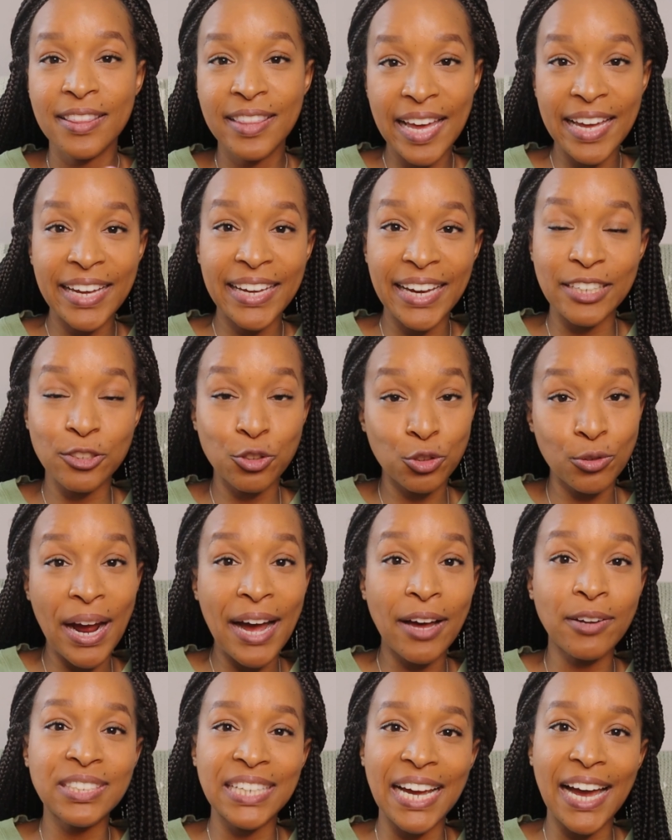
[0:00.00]
they get
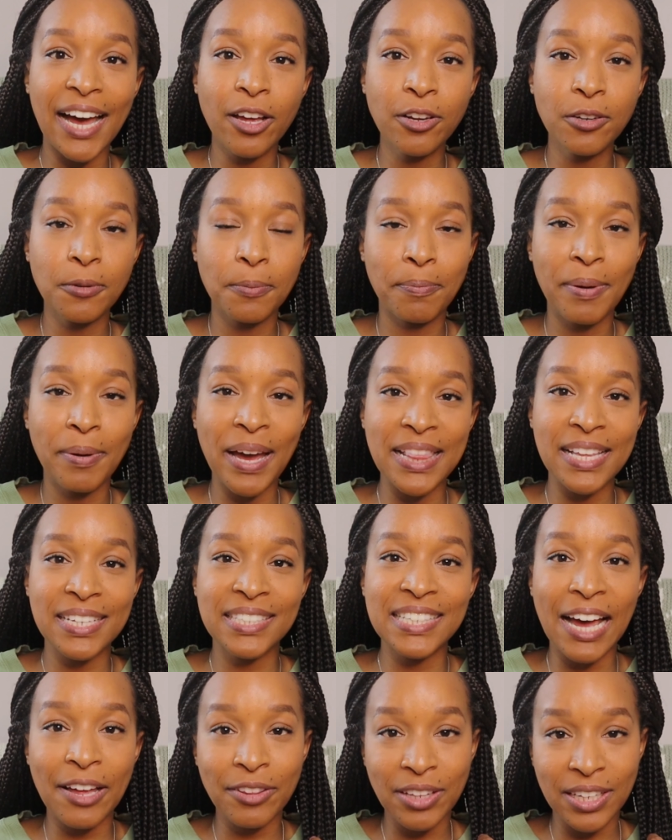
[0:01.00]
drowned out by the
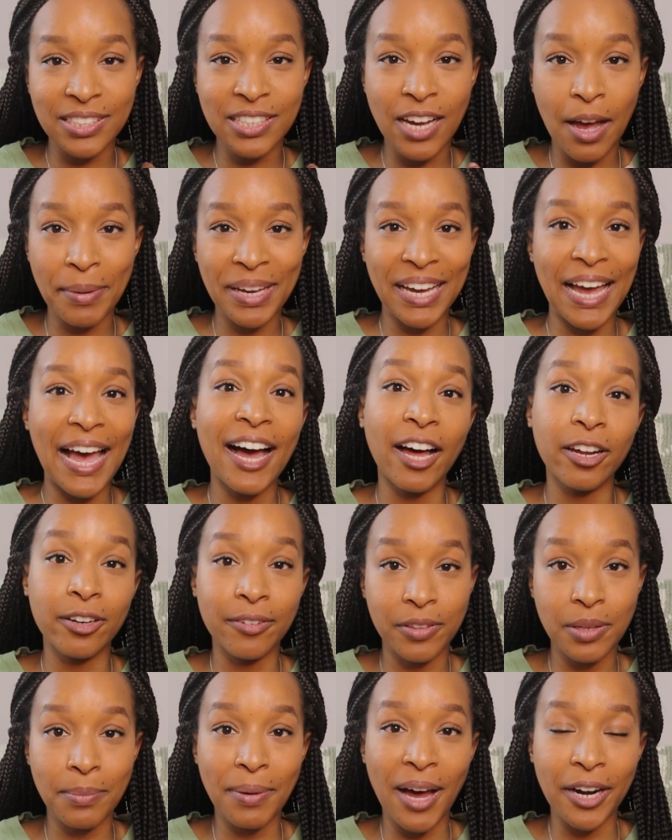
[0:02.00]
sound that's coming out
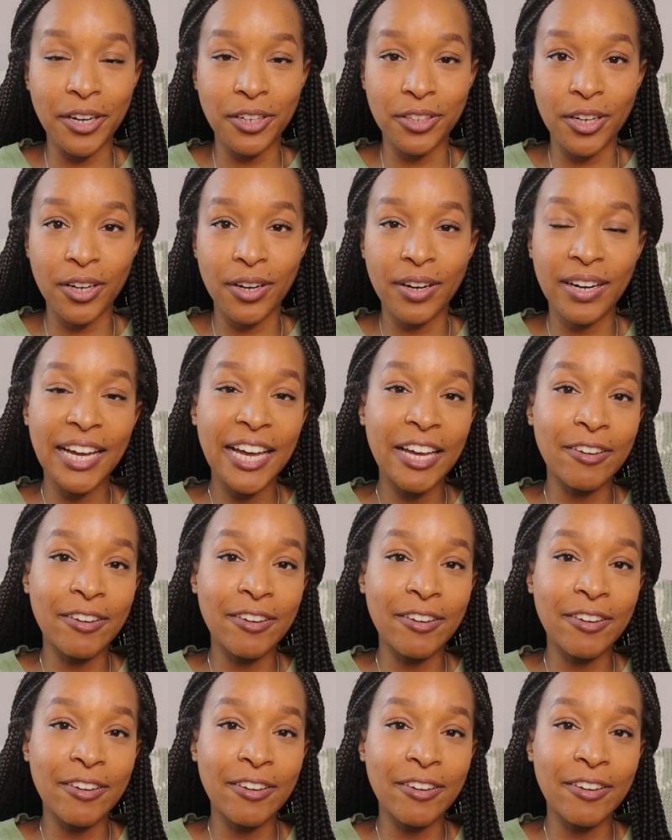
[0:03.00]
of the monitor